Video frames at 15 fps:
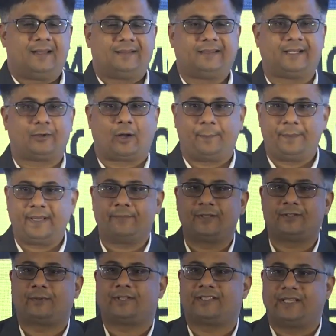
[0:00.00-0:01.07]
The topic
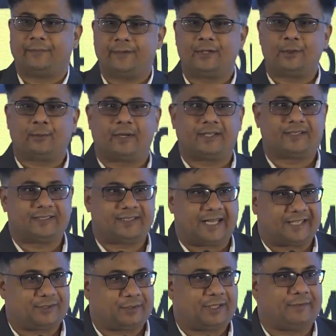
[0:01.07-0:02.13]
which was given to us is
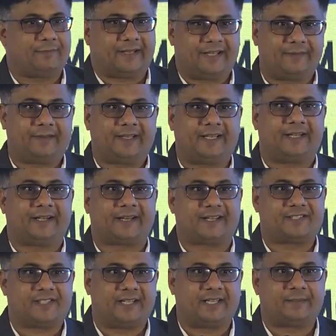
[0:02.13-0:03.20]
actually very, very
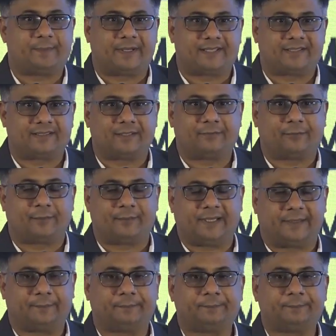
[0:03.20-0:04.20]
interesting and personal for me,